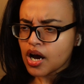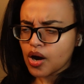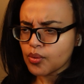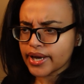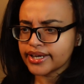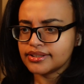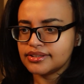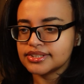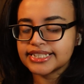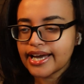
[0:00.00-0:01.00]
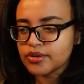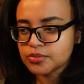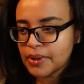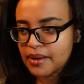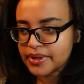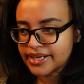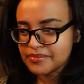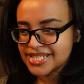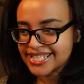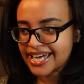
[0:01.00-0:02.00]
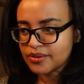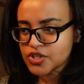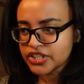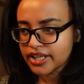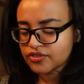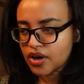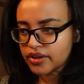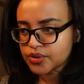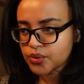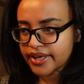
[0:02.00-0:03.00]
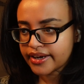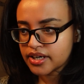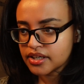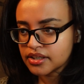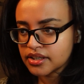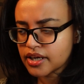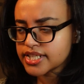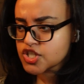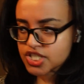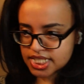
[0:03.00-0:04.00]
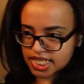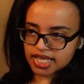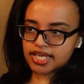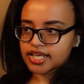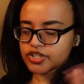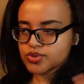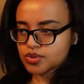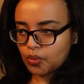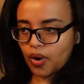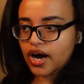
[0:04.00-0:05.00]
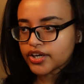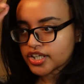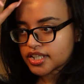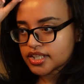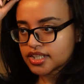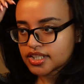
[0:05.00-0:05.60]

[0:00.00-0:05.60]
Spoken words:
Oh wait, see, I was blabbing and I missed that. Was she like falling through the air? Interesting, she was in water.